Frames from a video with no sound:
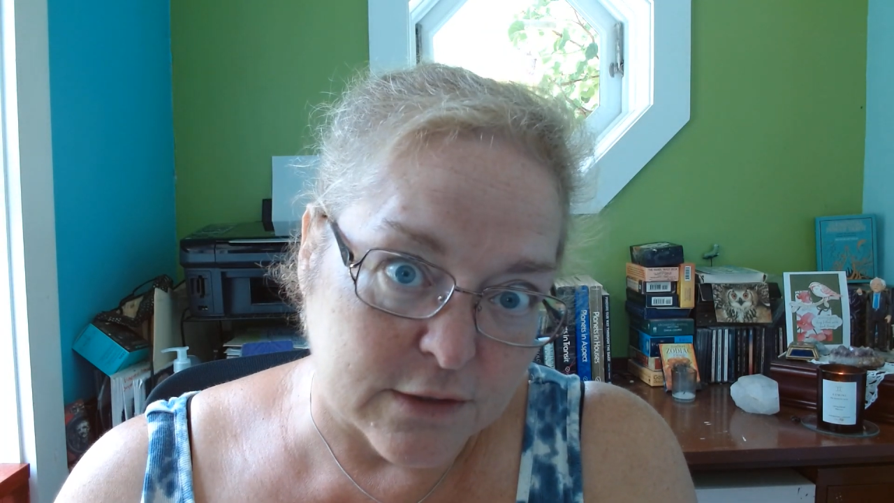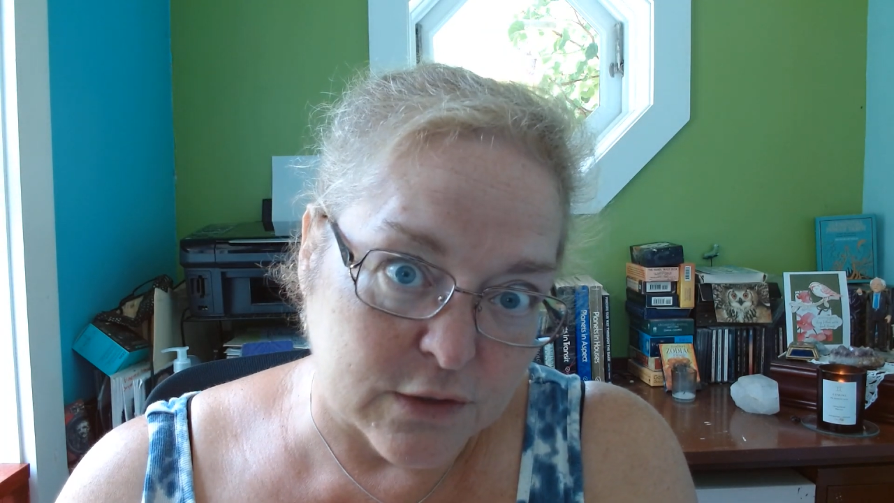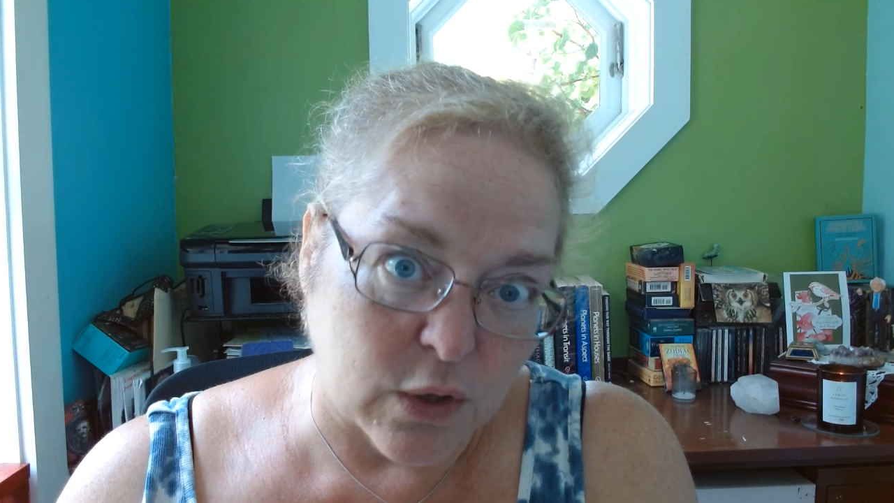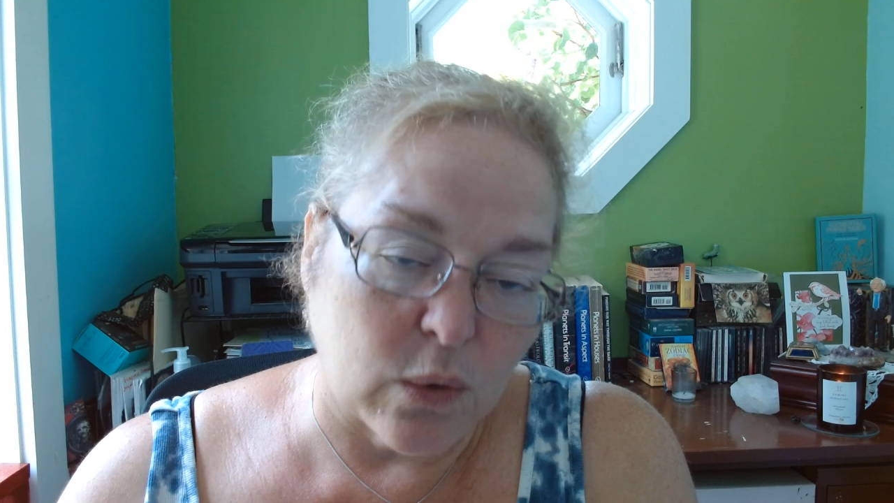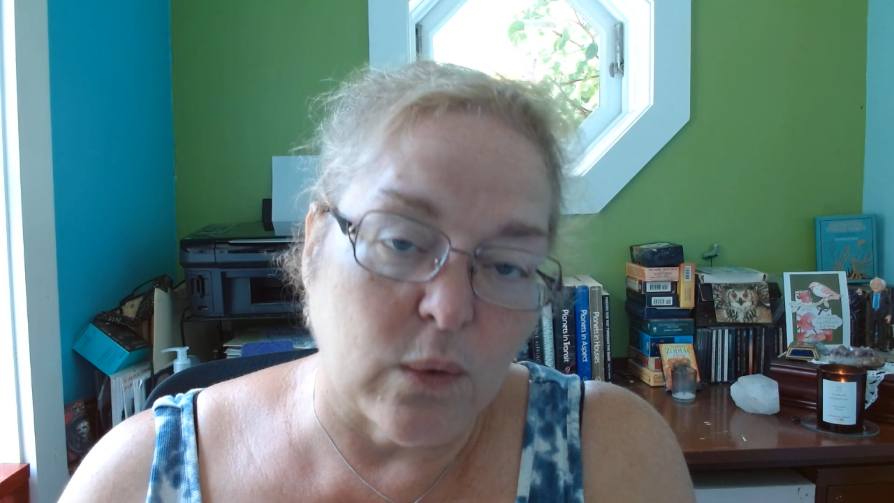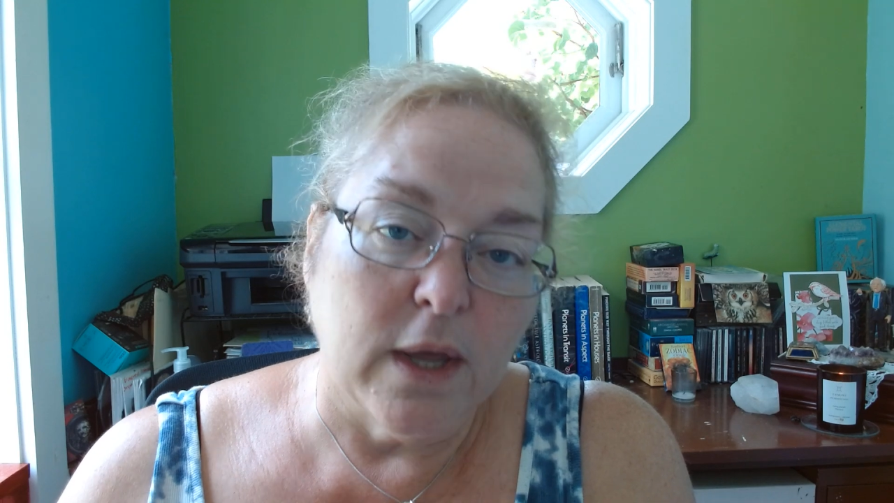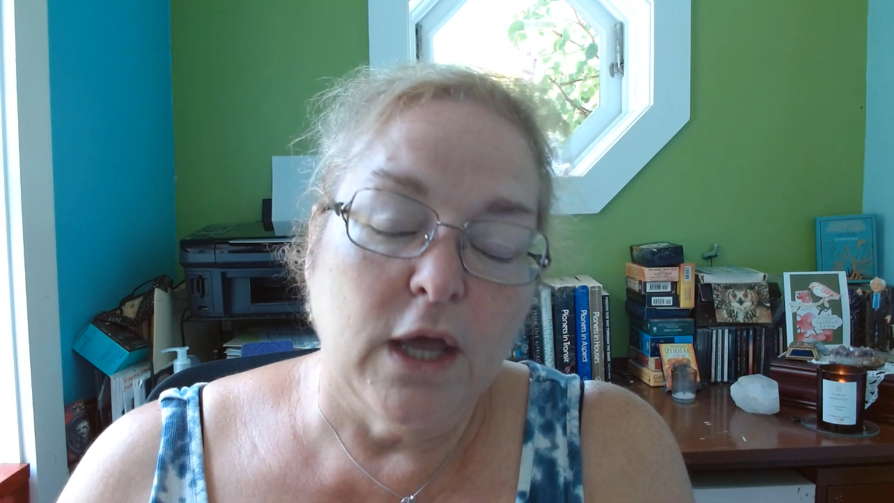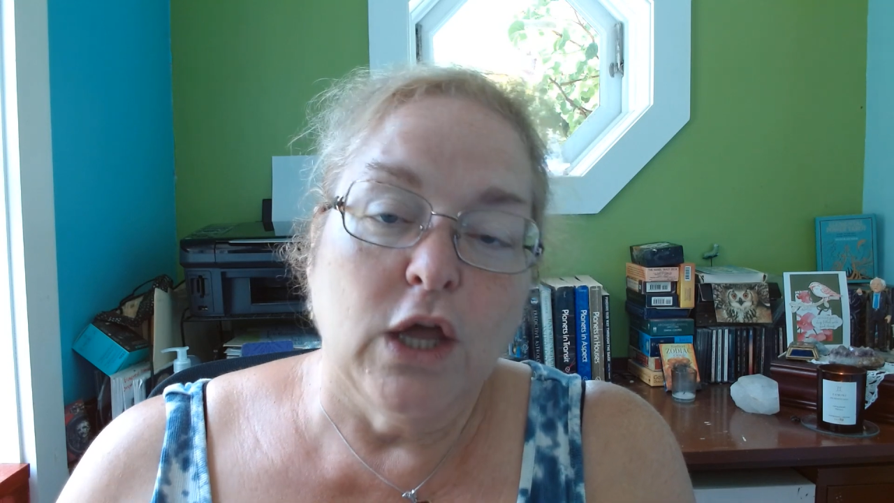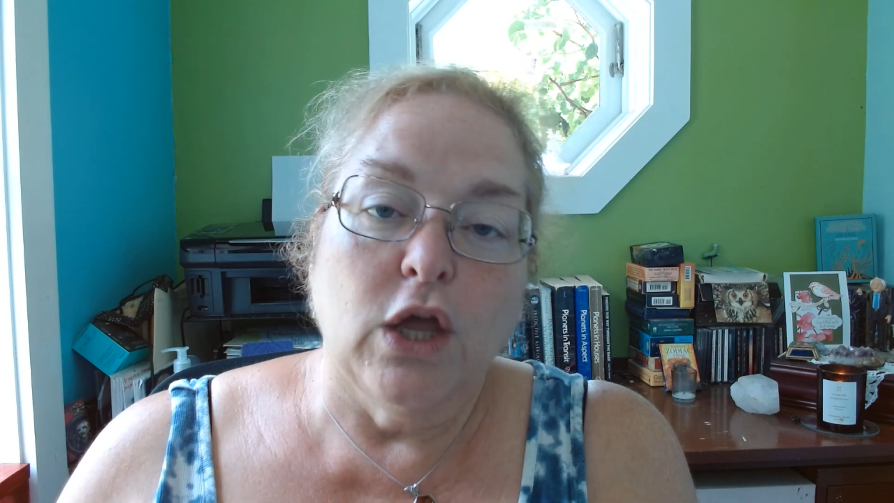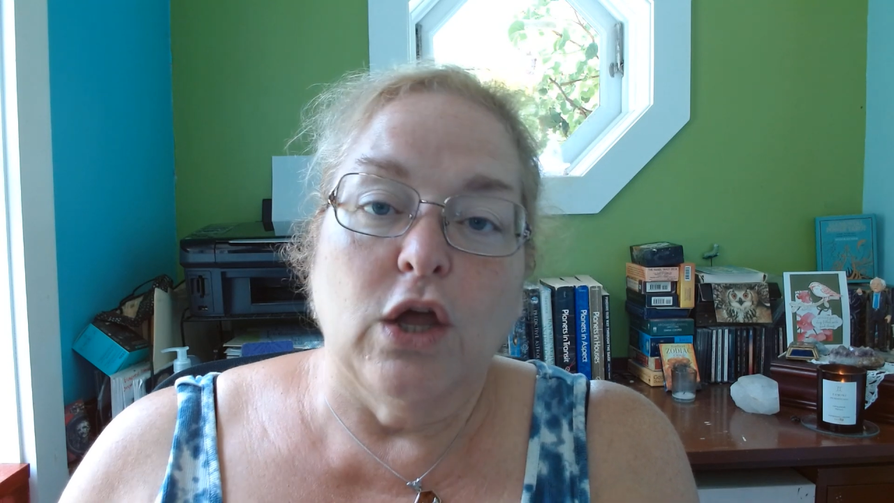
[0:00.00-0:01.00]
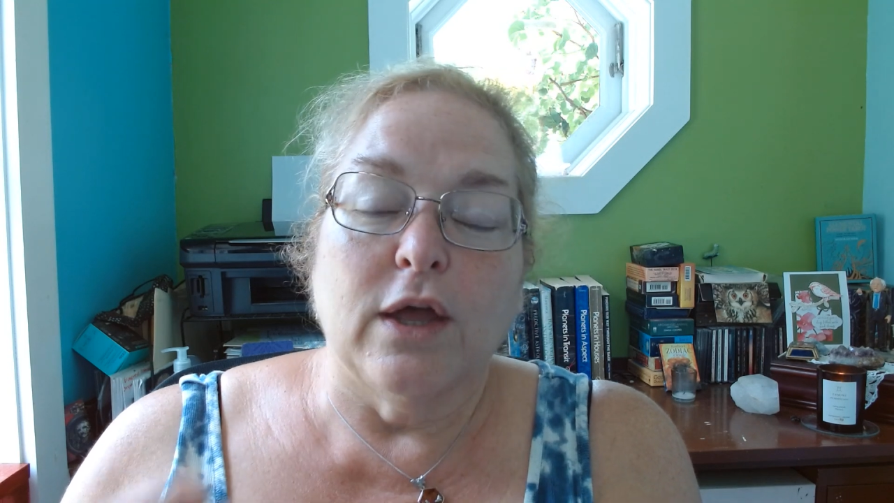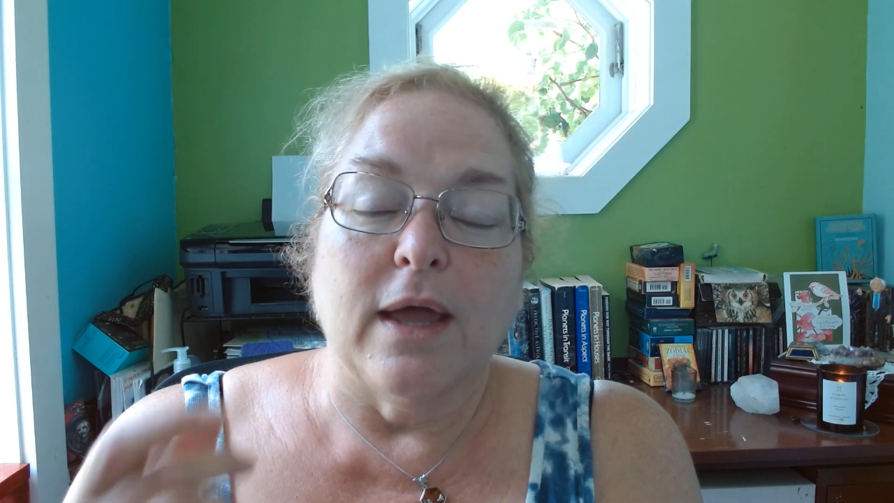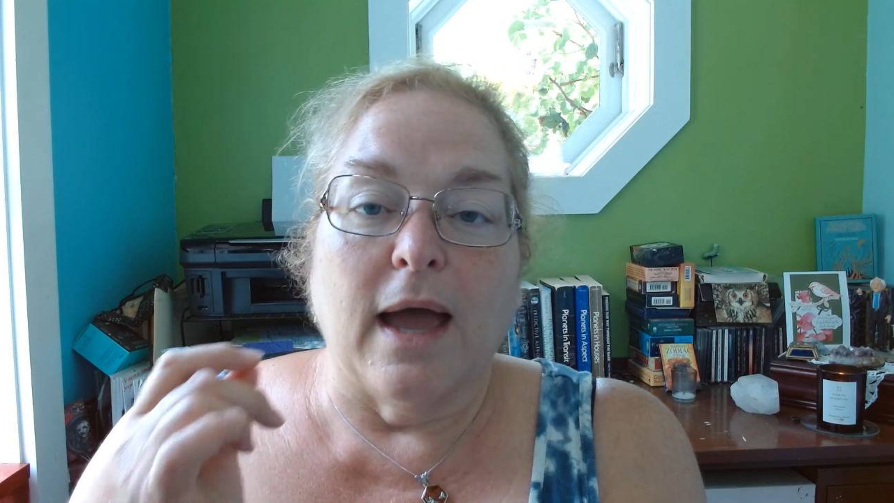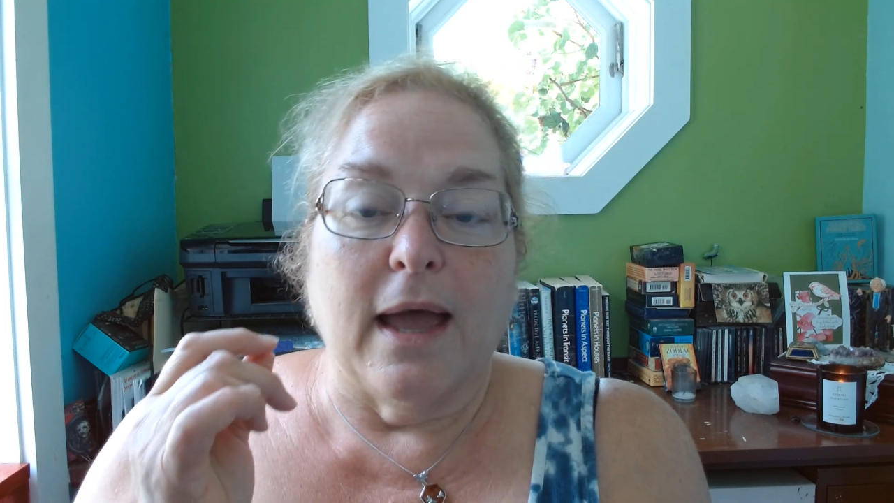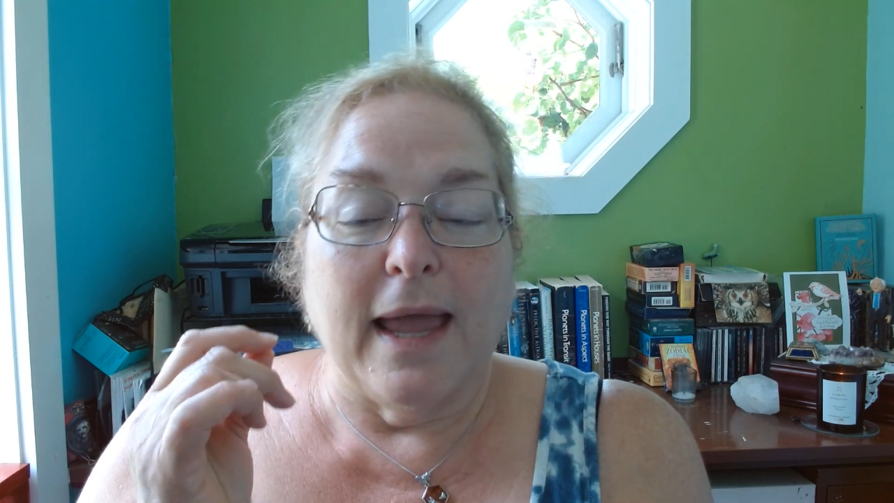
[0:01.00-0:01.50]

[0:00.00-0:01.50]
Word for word: So uh,